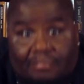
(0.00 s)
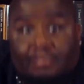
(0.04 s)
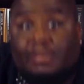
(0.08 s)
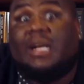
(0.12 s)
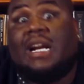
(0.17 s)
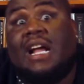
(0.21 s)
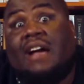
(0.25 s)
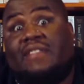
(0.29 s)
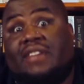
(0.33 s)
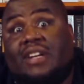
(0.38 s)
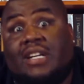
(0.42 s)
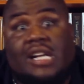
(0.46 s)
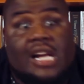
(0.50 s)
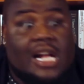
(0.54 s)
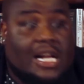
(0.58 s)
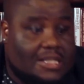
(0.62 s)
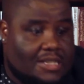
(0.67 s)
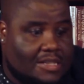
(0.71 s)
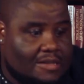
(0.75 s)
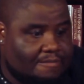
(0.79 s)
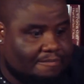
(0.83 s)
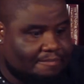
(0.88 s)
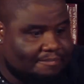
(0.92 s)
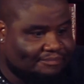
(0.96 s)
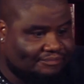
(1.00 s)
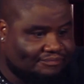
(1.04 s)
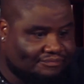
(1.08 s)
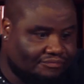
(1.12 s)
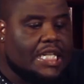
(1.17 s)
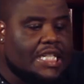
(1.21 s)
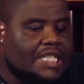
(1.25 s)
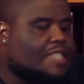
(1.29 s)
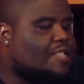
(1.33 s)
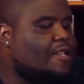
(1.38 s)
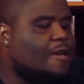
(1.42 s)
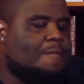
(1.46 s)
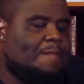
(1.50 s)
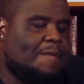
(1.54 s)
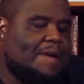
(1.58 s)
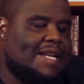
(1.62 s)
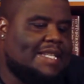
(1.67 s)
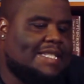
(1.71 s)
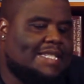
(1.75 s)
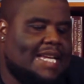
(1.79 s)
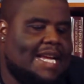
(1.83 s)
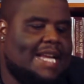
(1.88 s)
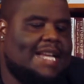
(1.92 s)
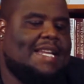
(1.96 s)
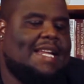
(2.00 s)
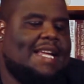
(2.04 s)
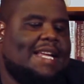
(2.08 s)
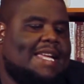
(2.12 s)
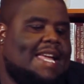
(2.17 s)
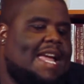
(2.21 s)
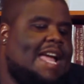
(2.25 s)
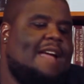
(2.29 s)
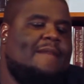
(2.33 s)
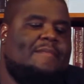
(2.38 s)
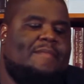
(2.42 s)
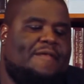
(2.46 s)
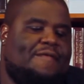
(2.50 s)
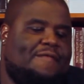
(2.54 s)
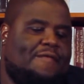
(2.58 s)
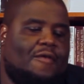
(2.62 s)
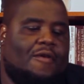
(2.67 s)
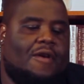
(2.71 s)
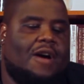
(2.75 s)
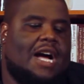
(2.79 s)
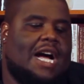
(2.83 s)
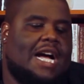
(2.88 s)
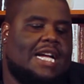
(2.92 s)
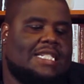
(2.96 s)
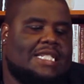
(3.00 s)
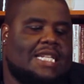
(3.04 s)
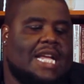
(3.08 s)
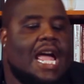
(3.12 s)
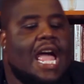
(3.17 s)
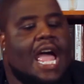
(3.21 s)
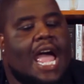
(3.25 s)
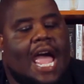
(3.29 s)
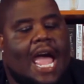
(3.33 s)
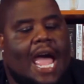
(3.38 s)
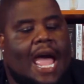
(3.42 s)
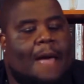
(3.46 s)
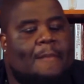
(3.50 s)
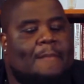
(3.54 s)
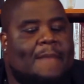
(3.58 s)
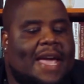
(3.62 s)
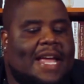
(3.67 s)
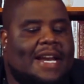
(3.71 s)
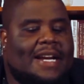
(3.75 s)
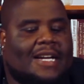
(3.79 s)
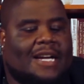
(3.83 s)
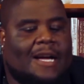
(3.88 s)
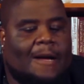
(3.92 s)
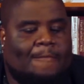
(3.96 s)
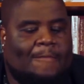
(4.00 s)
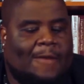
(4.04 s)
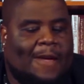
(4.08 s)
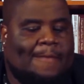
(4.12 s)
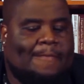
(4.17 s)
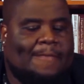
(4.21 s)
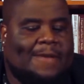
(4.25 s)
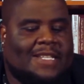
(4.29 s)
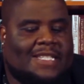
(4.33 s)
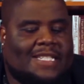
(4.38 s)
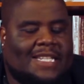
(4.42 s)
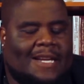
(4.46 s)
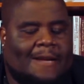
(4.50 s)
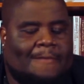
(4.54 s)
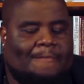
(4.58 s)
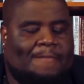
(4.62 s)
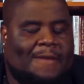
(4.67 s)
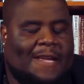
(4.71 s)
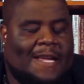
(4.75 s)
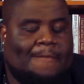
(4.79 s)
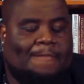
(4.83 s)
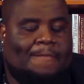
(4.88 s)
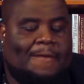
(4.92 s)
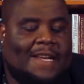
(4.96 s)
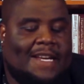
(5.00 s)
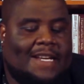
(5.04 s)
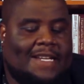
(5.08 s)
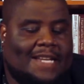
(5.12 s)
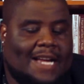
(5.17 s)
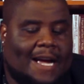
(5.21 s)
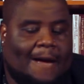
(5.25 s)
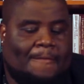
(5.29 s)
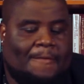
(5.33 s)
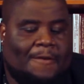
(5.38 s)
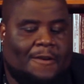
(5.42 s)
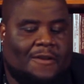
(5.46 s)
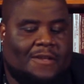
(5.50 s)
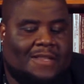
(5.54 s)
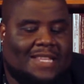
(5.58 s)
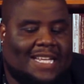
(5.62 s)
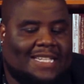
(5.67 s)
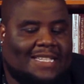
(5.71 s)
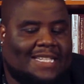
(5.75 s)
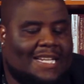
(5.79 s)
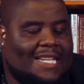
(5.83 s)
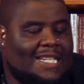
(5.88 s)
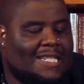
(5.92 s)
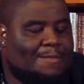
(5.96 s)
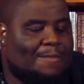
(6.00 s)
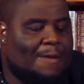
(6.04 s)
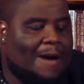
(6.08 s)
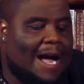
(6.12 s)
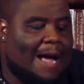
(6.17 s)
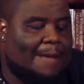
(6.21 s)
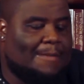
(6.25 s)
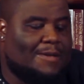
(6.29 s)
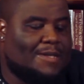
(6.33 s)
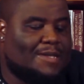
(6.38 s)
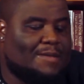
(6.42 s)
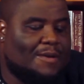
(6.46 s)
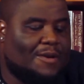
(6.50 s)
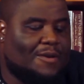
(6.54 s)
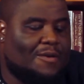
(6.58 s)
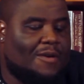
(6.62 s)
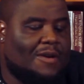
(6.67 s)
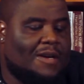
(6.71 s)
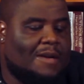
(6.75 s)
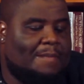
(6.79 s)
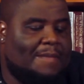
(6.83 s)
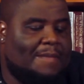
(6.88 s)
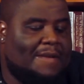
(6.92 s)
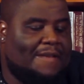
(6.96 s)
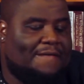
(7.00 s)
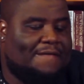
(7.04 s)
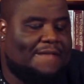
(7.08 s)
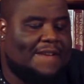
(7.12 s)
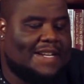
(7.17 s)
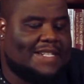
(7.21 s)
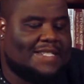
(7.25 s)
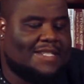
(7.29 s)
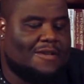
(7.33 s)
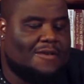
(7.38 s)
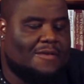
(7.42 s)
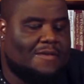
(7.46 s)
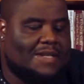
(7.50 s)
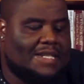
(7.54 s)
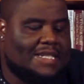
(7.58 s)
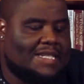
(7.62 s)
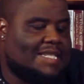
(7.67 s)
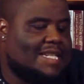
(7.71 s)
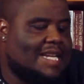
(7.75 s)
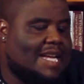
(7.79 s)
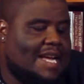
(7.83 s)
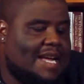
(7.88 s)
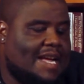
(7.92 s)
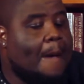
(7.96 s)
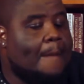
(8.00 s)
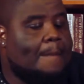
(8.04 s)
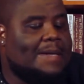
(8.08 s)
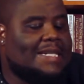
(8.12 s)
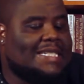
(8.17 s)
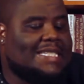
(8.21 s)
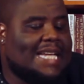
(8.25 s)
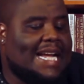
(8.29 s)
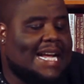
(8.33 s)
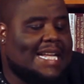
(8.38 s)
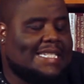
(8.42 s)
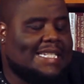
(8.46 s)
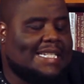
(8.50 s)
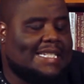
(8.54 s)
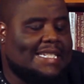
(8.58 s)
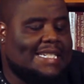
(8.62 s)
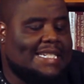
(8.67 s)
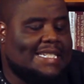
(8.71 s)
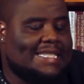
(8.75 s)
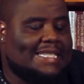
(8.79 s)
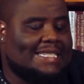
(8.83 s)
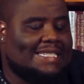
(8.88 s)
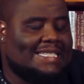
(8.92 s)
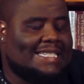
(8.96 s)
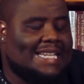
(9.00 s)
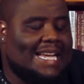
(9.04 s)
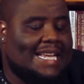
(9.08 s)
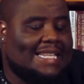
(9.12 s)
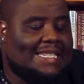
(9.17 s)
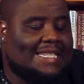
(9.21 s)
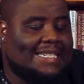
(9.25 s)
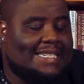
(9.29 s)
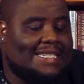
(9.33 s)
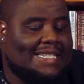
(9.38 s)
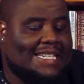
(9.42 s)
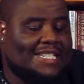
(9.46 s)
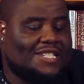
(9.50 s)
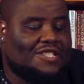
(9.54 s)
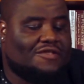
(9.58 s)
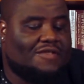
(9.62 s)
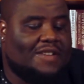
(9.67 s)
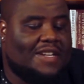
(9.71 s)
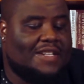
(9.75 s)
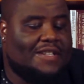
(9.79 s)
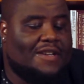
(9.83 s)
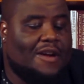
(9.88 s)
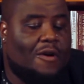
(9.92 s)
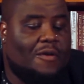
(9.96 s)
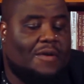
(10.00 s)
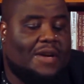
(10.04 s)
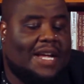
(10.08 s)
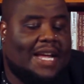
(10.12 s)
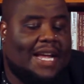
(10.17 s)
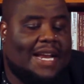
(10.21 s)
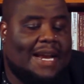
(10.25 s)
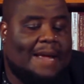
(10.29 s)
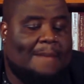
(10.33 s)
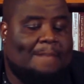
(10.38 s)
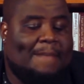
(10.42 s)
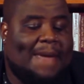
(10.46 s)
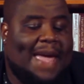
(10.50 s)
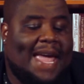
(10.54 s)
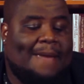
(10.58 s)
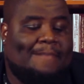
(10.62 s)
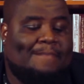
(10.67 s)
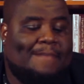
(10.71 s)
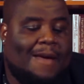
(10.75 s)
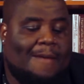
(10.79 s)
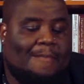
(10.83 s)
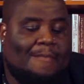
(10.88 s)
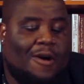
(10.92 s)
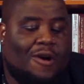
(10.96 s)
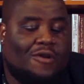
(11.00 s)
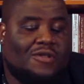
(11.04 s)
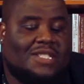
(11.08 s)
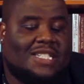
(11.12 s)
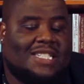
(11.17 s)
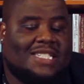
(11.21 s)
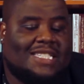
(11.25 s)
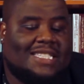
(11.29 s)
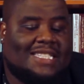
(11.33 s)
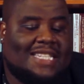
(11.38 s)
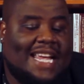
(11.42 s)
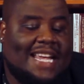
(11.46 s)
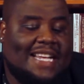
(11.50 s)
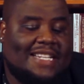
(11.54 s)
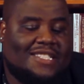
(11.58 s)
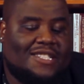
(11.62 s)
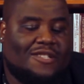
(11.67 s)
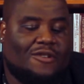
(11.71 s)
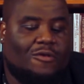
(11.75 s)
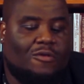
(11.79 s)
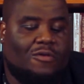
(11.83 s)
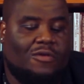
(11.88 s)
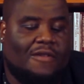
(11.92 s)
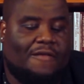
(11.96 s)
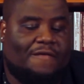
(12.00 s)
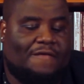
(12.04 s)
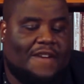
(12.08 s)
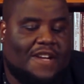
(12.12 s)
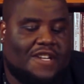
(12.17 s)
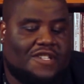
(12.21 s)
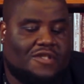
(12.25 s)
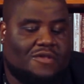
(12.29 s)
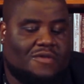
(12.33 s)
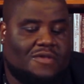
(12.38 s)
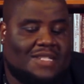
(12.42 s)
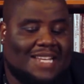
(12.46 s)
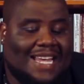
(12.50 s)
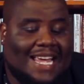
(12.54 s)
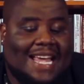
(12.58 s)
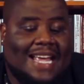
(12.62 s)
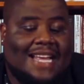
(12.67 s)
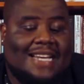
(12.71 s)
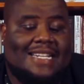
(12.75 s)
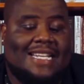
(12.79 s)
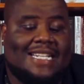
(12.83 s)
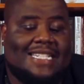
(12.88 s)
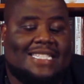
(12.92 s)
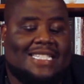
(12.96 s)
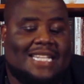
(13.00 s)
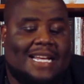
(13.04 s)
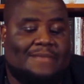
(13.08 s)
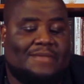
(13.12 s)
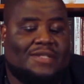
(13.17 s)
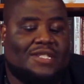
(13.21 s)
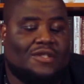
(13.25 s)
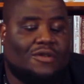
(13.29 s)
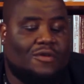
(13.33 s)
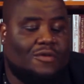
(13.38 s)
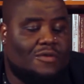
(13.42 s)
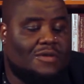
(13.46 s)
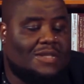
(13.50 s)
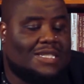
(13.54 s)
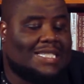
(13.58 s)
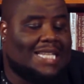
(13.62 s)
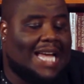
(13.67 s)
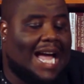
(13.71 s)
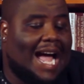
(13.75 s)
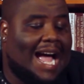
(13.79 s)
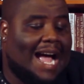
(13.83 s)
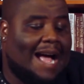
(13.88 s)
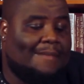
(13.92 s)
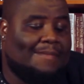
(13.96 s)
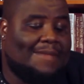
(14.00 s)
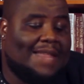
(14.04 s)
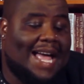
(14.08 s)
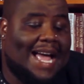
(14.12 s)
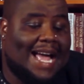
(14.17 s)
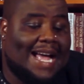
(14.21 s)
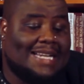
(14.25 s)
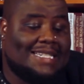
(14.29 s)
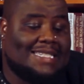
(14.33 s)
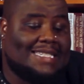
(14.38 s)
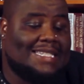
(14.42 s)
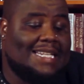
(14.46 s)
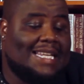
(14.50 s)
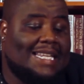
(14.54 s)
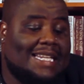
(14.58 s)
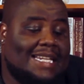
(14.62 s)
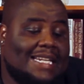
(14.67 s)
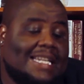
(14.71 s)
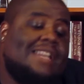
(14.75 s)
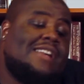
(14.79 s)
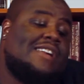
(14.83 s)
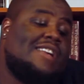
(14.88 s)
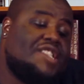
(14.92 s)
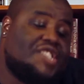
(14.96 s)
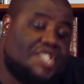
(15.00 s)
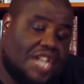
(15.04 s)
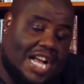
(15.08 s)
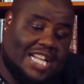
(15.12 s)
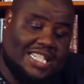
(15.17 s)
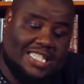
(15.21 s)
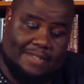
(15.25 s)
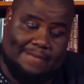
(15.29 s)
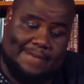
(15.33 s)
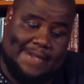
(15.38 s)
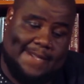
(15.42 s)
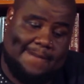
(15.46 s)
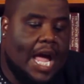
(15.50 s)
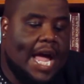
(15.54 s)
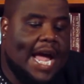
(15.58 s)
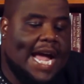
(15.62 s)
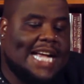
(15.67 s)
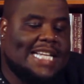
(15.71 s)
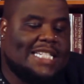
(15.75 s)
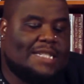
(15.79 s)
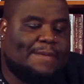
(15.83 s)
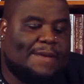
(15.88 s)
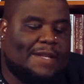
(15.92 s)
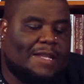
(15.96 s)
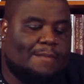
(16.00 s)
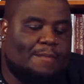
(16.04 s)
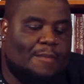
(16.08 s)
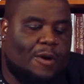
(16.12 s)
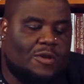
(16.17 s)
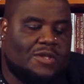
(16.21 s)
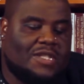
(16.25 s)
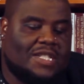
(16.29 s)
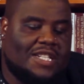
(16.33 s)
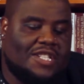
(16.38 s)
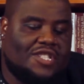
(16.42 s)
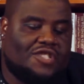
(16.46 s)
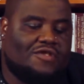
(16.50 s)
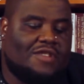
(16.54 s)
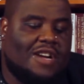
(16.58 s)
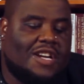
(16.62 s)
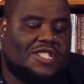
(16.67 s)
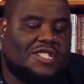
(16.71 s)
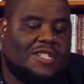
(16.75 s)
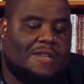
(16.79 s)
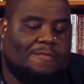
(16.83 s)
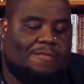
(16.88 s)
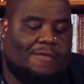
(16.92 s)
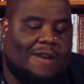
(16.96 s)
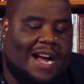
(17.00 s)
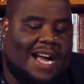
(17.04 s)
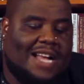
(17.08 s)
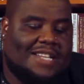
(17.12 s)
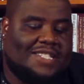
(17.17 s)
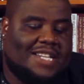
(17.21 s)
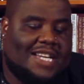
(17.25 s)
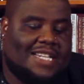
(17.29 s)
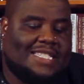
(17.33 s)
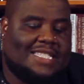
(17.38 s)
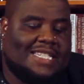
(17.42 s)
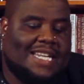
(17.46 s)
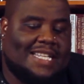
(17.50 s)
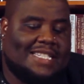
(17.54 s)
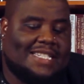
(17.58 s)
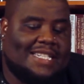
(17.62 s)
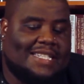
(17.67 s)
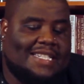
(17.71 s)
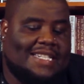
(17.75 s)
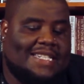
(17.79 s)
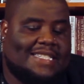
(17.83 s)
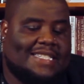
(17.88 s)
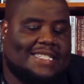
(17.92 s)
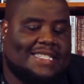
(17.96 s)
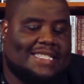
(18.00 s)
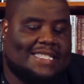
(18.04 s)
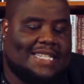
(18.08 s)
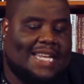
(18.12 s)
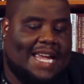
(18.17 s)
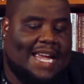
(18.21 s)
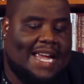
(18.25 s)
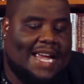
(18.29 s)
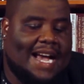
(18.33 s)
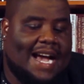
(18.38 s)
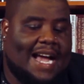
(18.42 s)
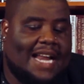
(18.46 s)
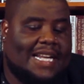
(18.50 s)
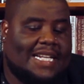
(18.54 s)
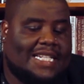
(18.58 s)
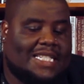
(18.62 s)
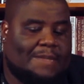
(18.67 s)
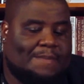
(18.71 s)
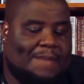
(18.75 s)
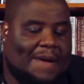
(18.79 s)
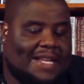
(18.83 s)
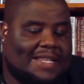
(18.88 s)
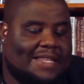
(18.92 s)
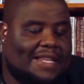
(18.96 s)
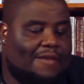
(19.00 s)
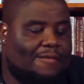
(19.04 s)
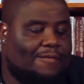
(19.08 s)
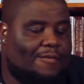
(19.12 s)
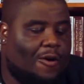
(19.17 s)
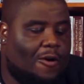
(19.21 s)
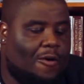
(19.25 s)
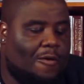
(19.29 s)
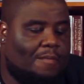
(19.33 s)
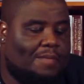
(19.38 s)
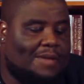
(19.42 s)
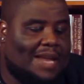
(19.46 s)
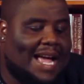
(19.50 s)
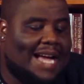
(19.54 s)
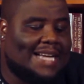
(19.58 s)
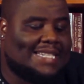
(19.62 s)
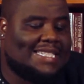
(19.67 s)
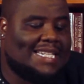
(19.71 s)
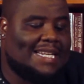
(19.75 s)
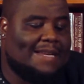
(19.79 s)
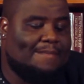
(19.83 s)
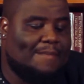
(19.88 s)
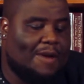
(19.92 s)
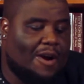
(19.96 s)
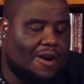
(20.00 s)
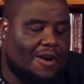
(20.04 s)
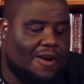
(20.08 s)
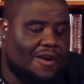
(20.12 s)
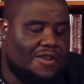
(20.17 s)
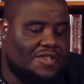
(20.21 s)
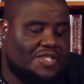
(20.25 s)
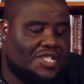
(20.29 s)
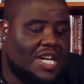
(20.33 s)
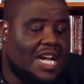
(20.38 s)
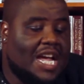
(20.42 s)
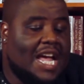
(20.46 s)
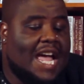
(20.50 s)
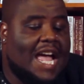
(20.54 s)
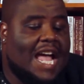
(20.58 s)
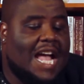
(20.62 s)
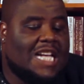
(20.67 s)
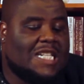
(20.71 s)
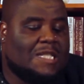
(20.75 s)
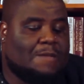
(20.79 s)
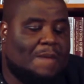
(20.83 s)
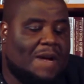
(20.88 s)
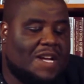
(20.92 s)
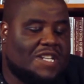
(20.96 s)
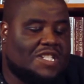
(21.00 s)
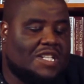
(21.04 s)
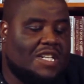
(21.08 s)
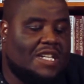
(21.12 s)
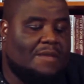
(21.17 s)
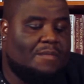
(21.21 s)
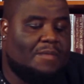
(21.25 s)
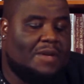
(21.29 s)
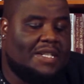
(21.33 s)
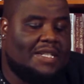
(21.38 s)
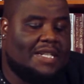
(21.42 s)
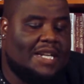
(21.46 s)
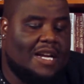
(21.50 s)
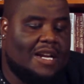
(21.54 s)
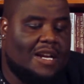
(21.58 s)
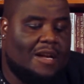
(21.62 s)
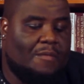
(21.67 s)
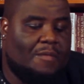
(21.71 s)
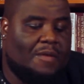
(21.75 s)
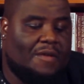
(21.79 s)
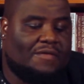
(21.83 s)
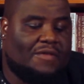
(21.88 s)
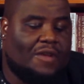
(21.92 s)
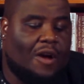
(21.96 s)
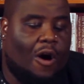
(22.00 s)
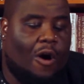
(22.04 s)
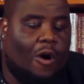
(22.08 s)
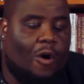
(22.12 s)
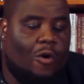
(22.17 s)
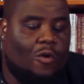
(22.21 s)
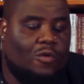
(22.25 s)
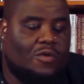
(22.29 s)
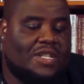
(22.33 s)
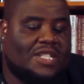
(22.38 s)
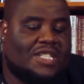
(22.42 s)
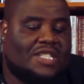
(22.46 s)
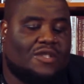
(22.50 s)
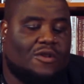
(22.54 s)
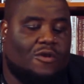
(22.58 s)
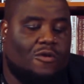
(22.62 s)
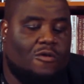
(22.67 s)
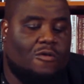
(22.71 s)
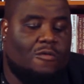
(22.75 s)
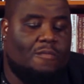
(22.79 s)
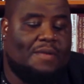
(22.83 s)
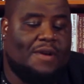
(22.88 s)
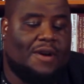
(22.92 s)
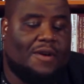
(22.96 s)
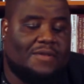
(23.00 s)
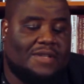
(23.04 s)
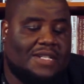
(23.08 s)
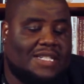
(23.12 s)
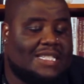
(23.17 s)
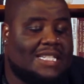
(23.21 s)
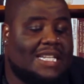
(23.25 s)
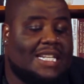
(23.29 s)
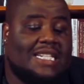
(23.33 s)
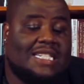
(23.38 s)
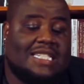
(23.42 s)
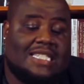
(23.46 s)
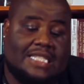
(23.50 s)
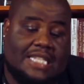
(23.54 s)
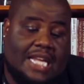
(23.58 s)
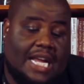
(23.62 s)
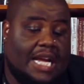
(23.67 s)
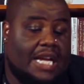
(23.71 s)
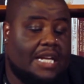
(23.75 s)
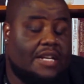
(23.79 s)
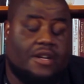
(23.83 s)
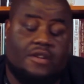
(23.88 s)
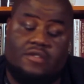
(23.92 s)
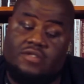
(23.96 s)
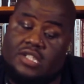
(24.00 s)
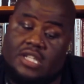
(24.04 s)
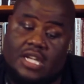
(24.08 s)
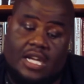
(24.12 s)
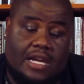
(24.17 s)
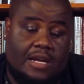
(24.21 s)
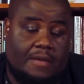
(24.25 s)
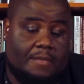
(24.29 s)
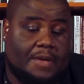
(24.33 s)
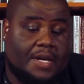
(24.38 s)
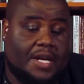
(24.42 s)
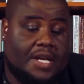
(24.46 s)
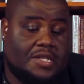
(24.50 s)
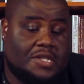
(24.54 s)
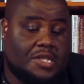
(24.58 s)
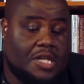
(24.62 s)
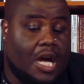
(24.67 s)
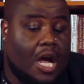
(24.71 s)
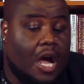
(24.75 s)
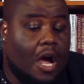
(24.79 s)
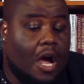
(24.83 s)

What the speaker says: But nevertheless, the superintendent came before us and made a commitment to the BPW that these problems were going to be fixed, Hogan said. But Santelises said the district noted in a May memo to state school officials that some schools' timelines needed an adjustment. As with most construction projects, Santelises said, unexpected roadblocks emerge, especially when dealing with the oldest school buildings in the state. No shade, bitch.